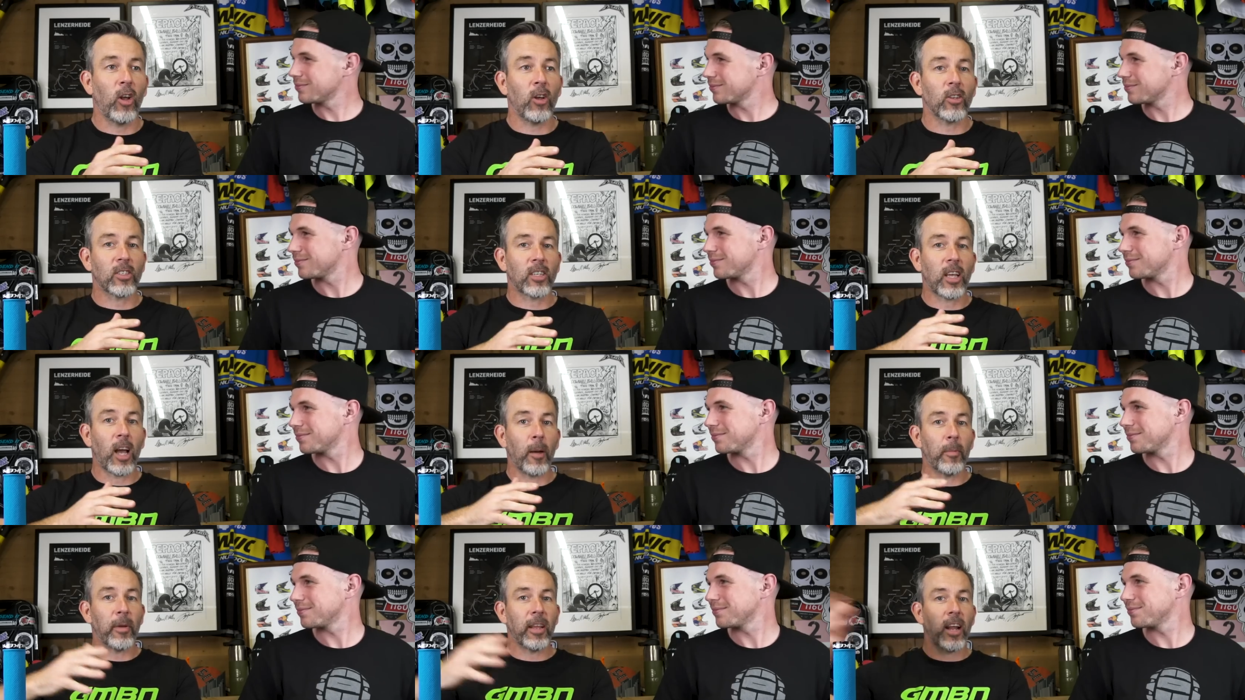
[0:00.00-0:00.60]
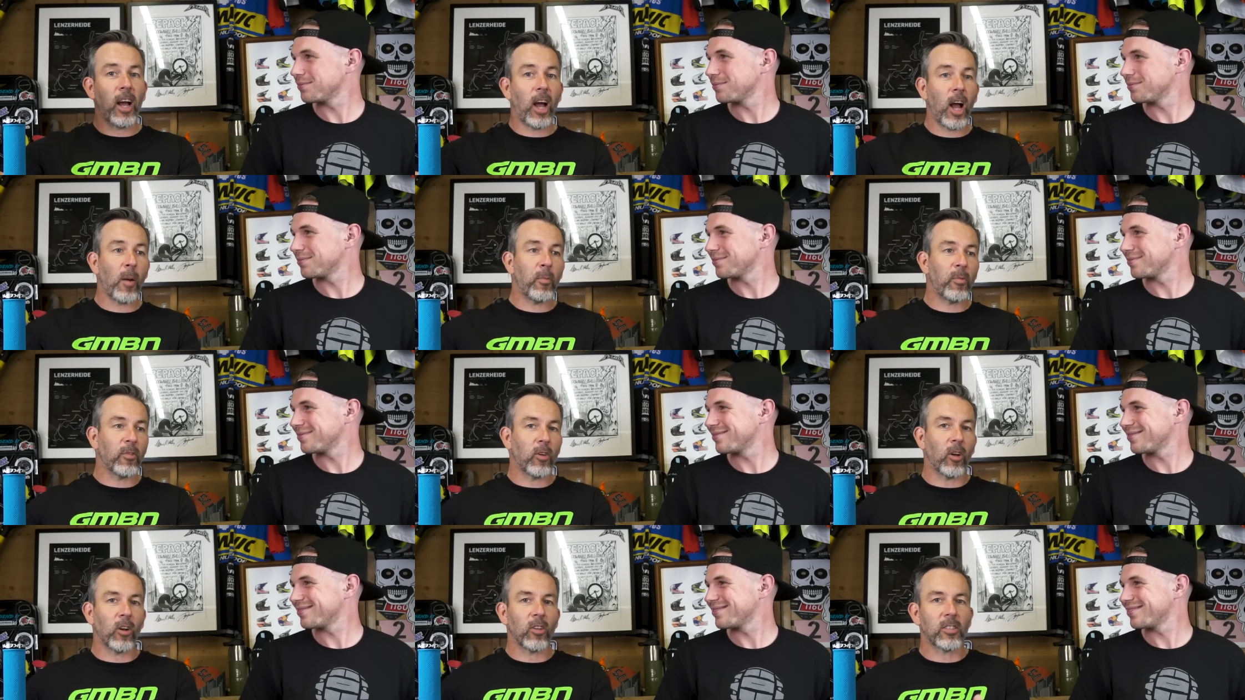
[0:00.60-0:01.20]
Speaker 1: lots coming up.
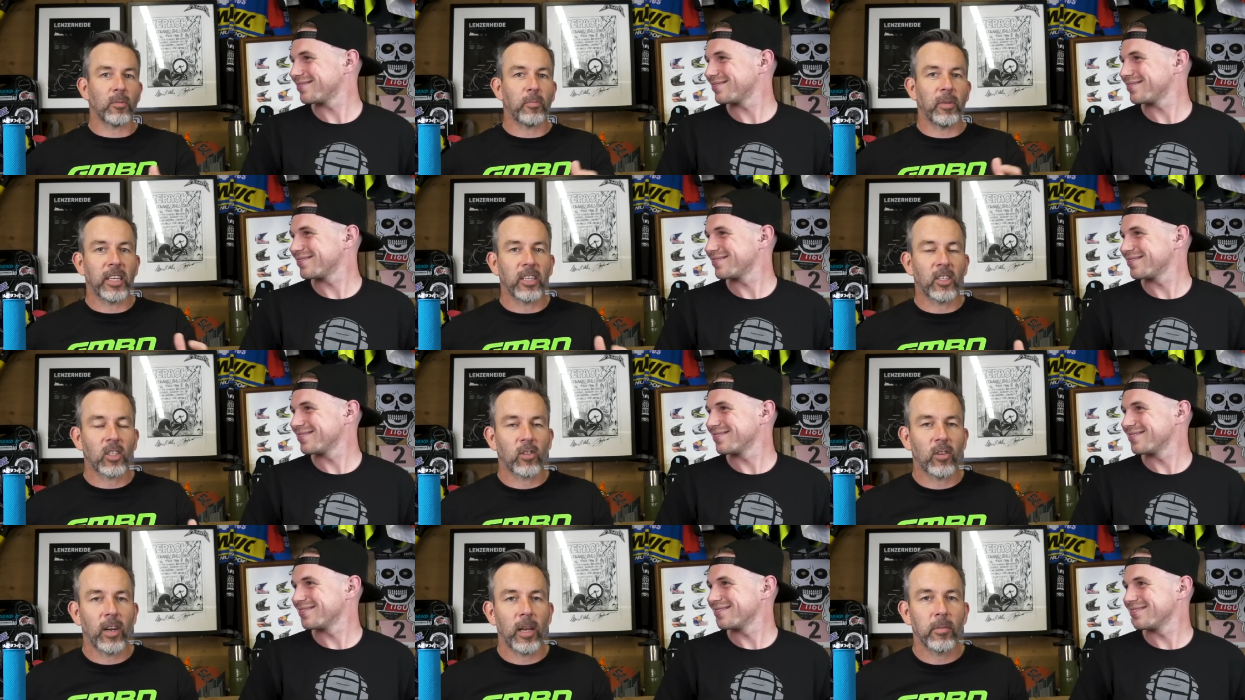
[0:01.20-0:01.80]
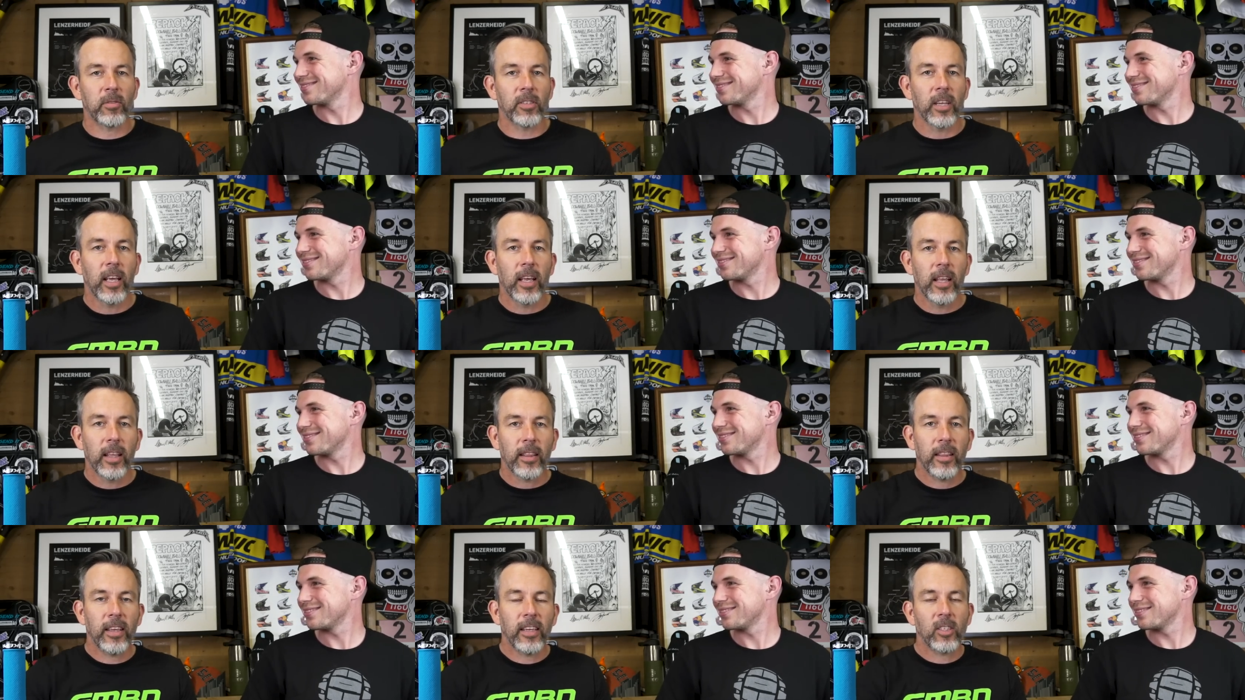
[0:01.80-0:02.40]
We've got lots of big trips.
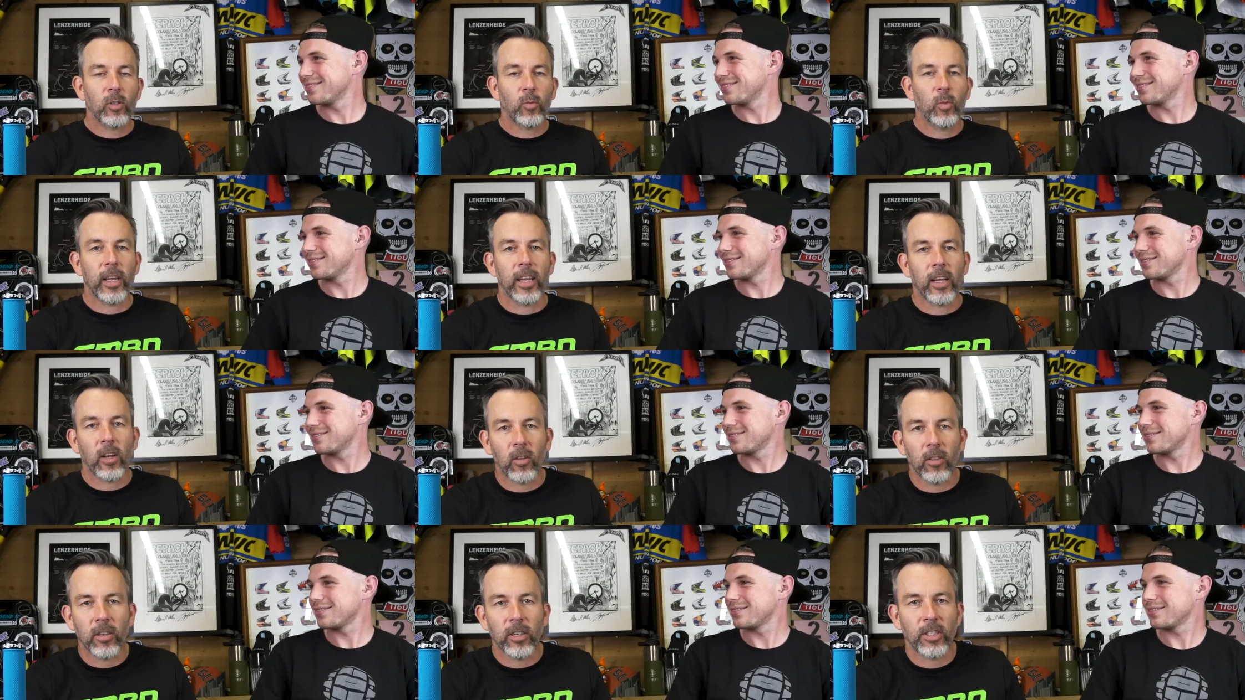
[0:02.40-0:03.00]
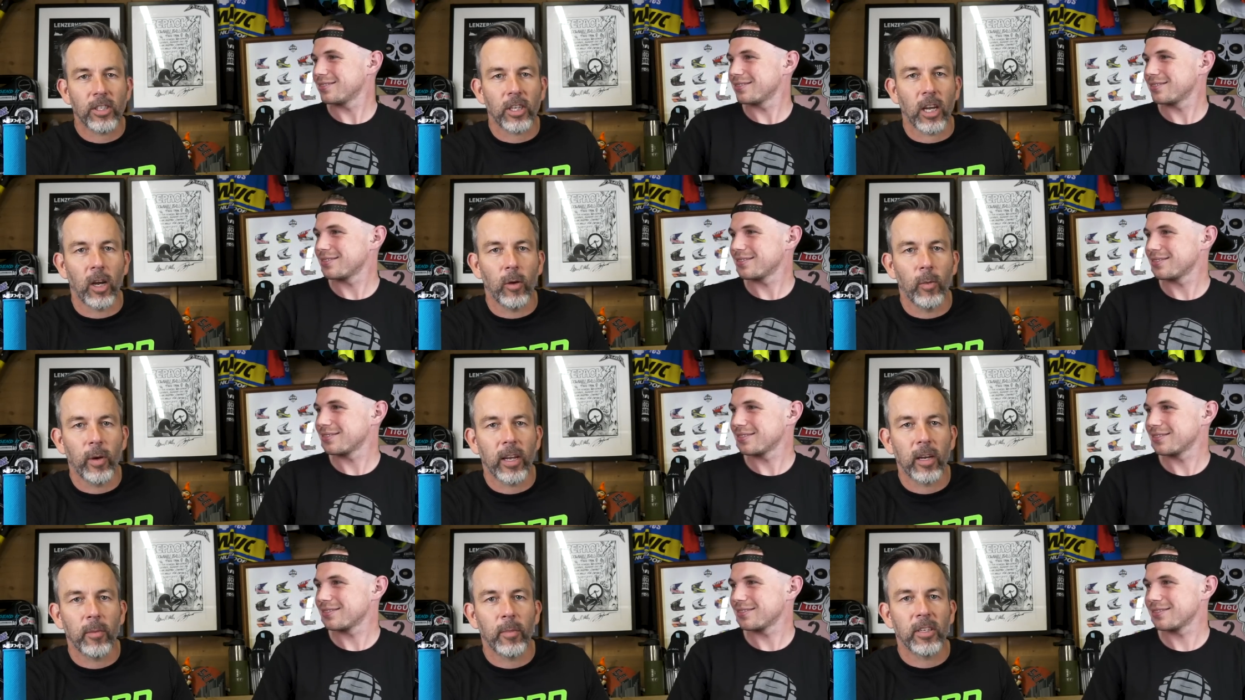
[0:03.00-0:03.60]
This week on the show,
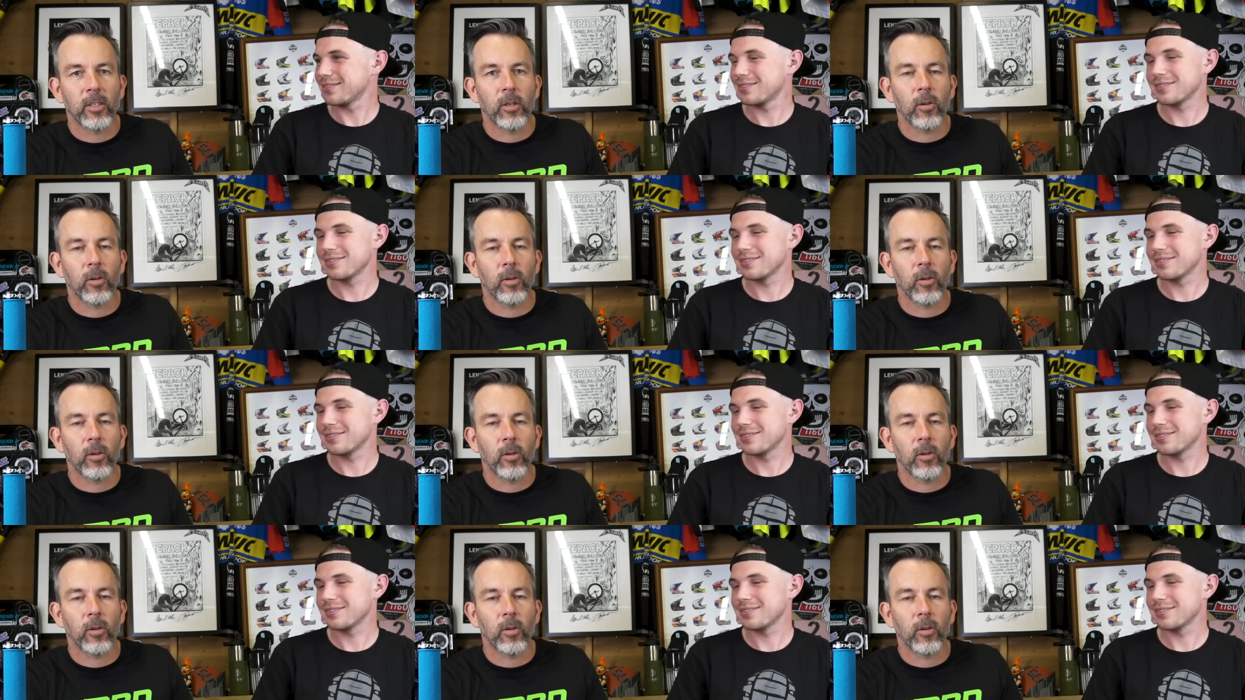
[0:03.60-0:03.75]
we're going to be